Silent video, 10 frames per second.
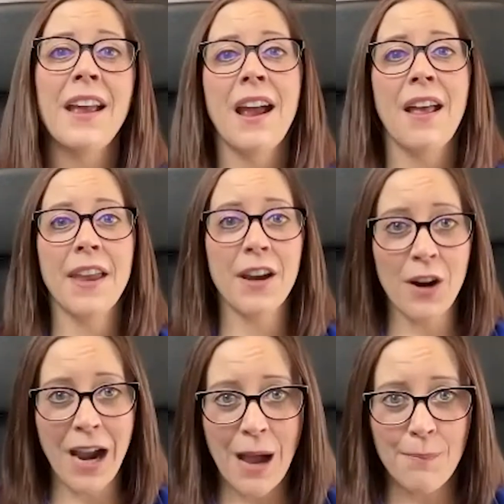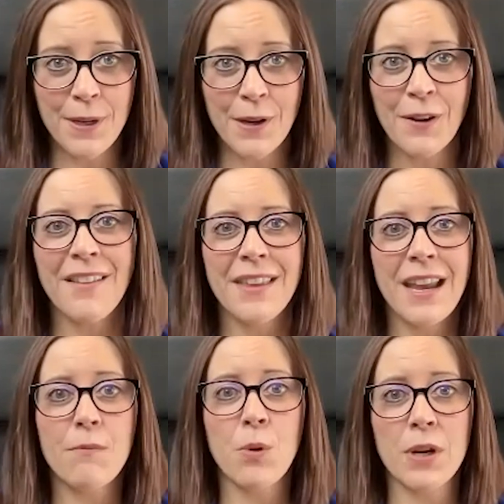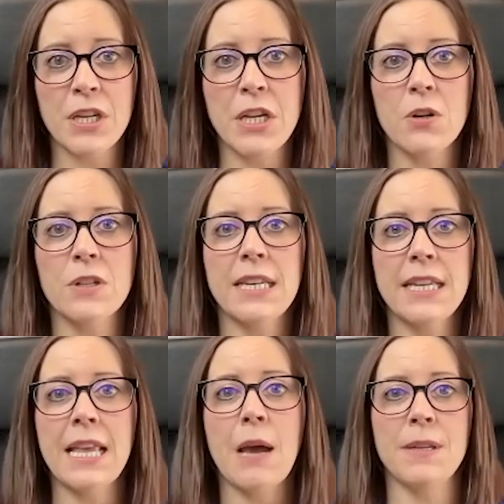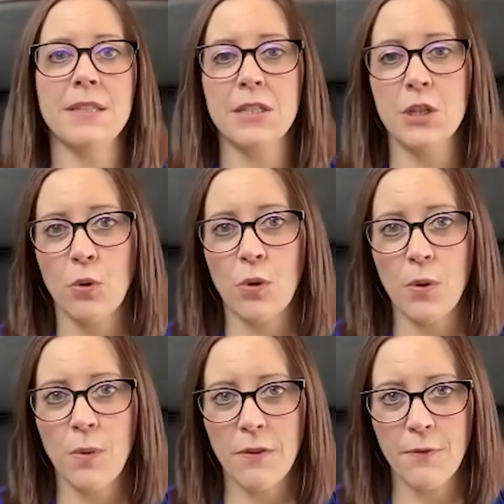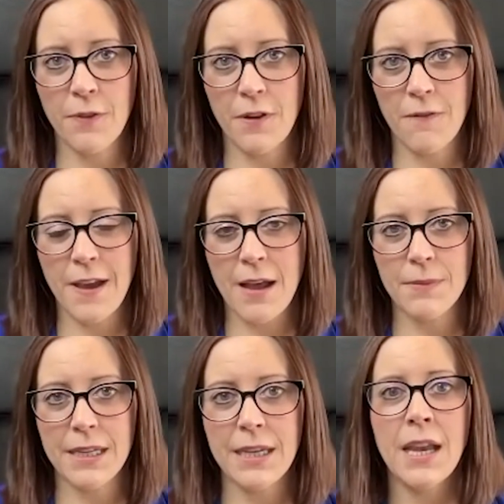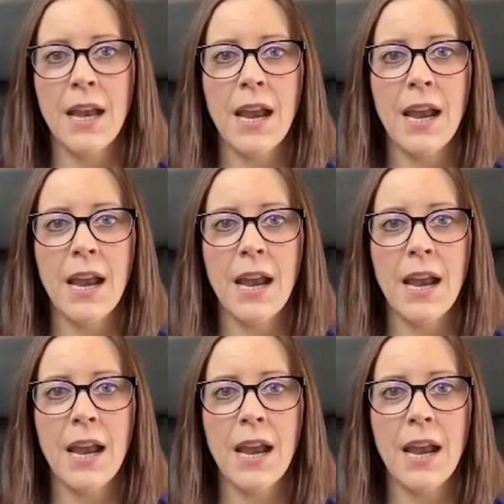They are happier, and they have more years in that business to grow the wealth for their family.